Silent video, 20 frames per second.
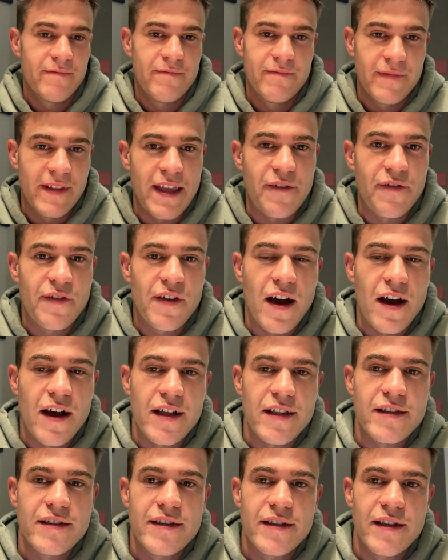Gift
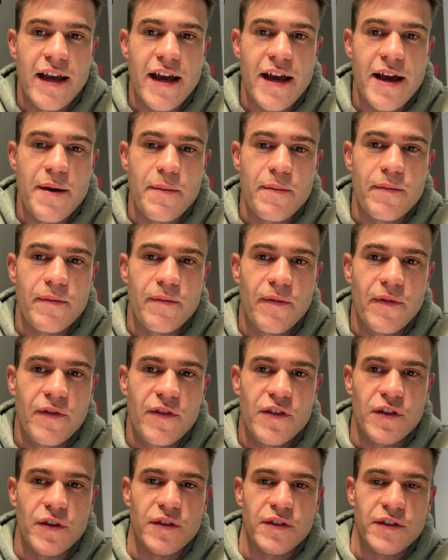cards
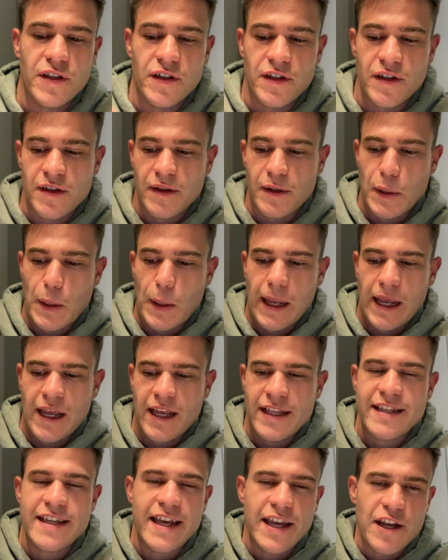to
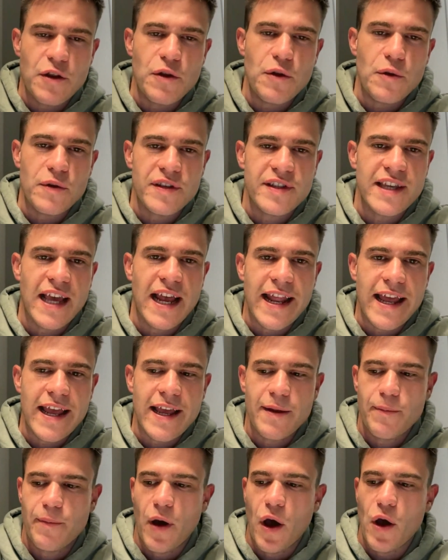continue
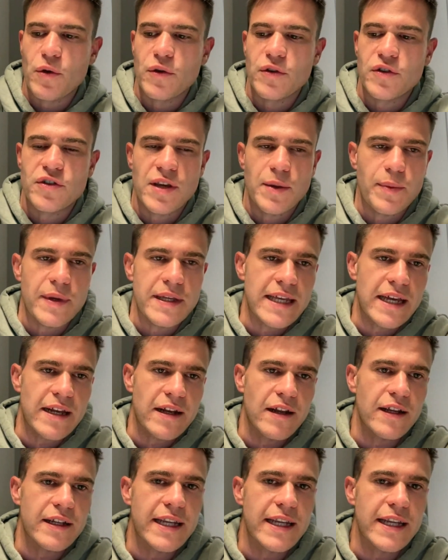selling post shipping deadline